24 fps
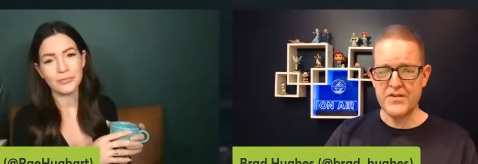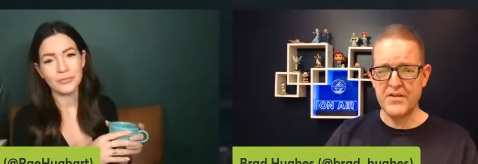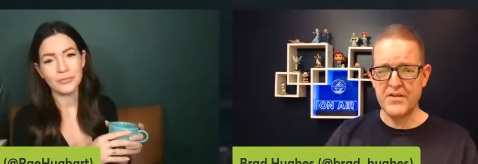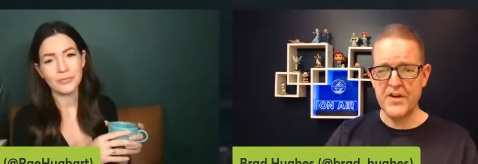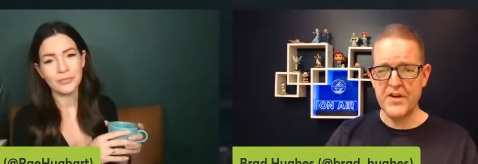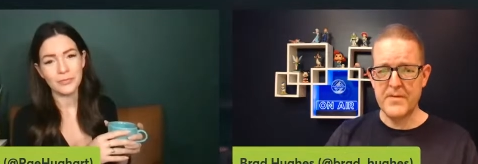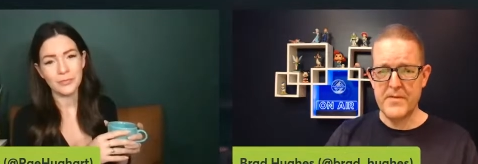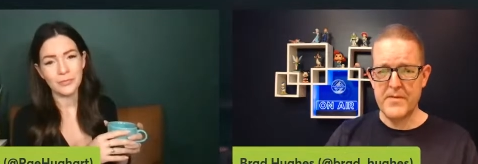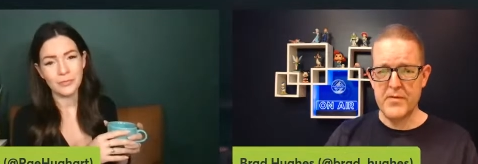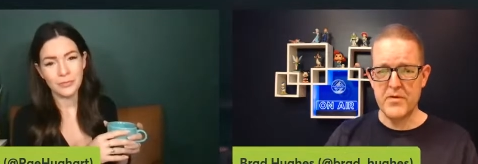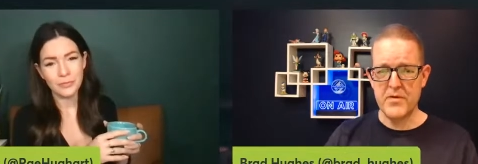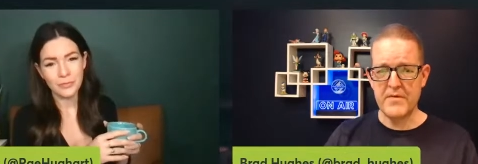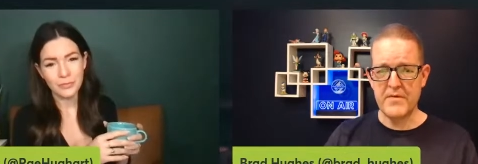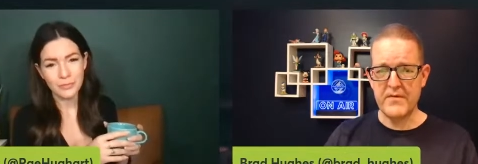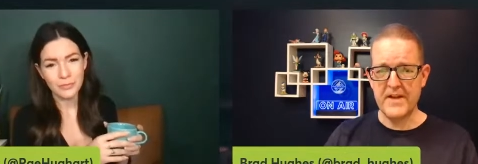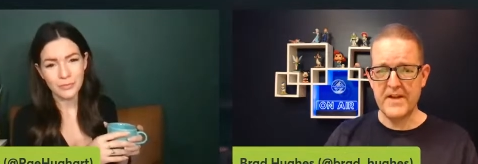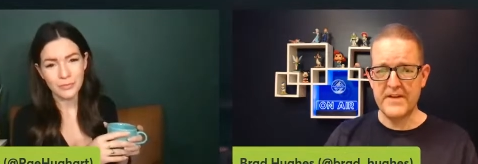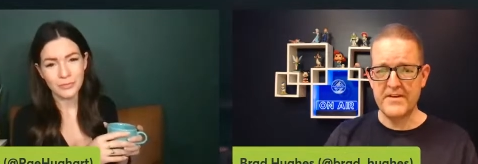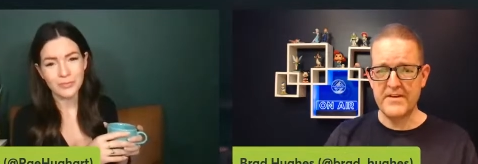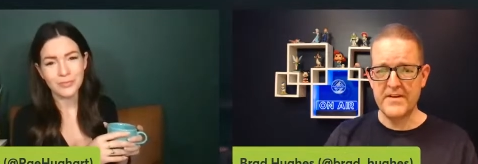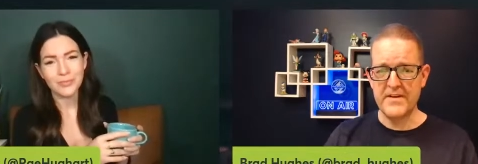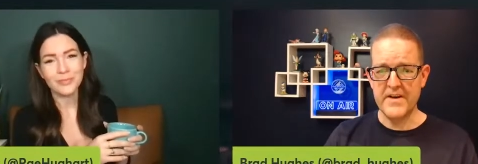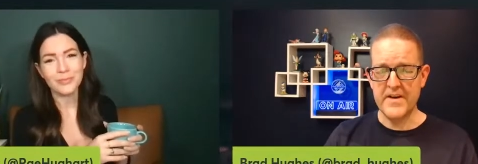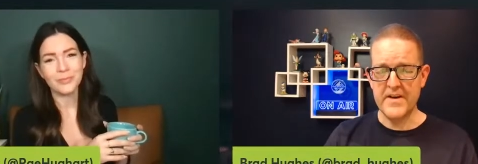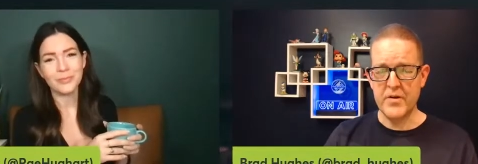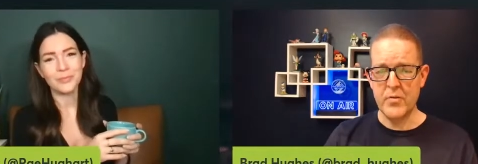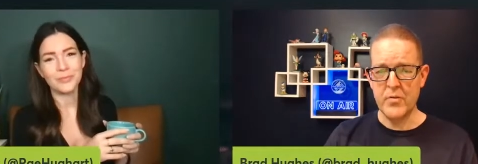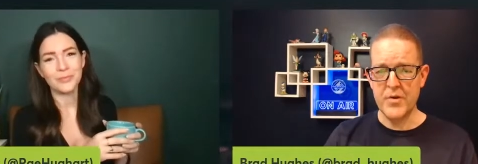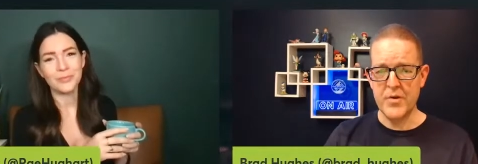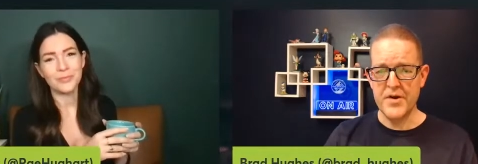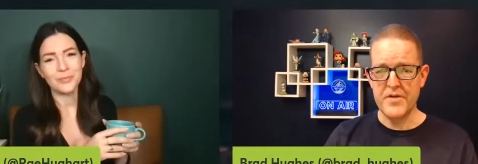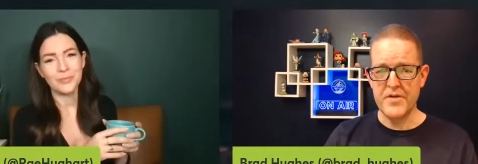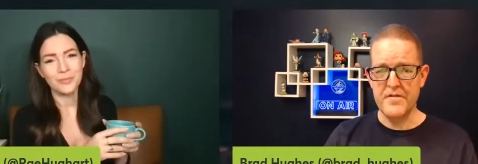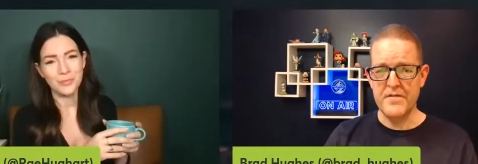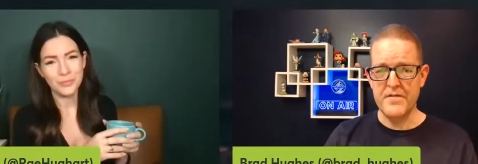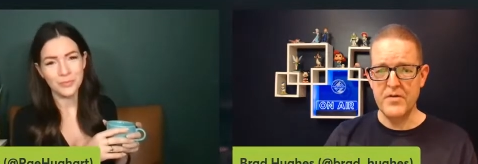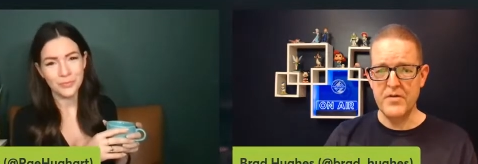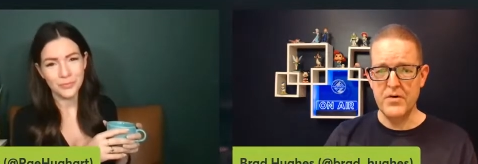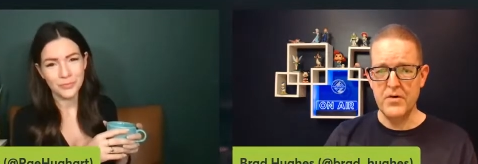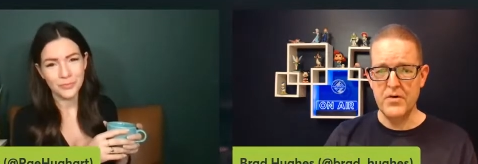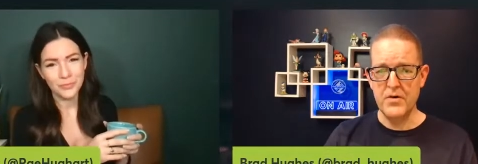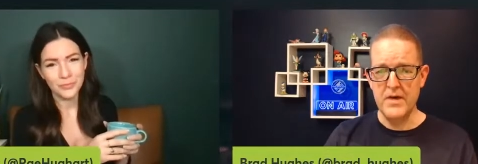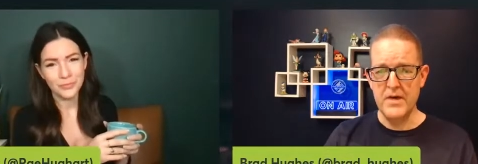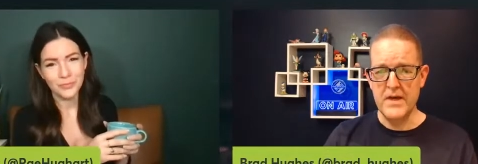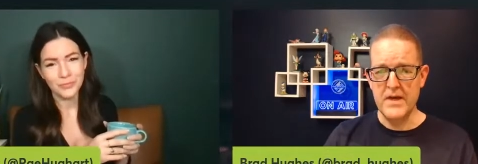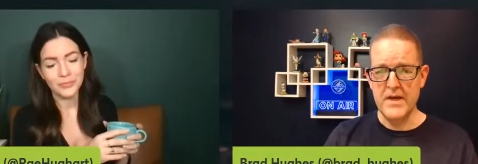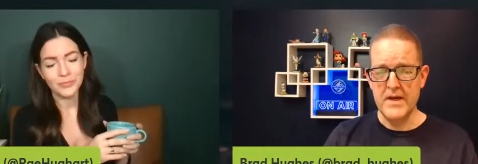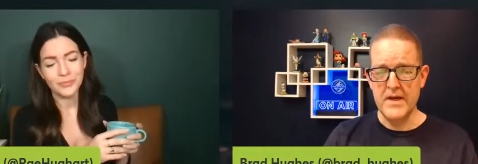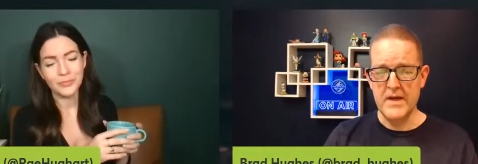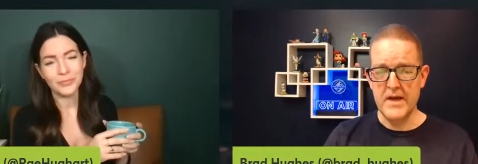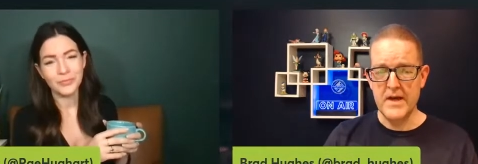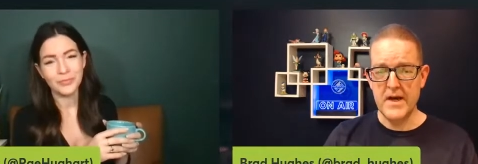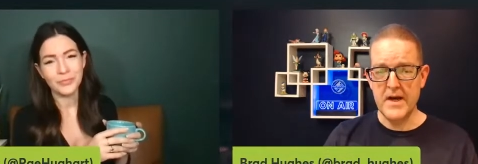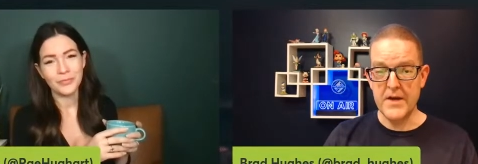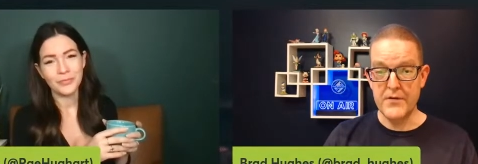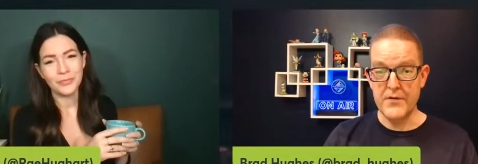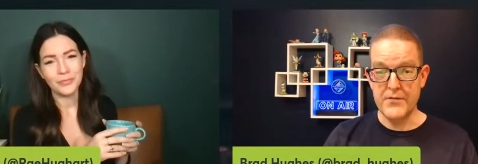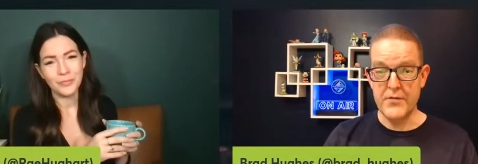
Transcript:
Speaker 1: is going to be reflected in a wonderful uh,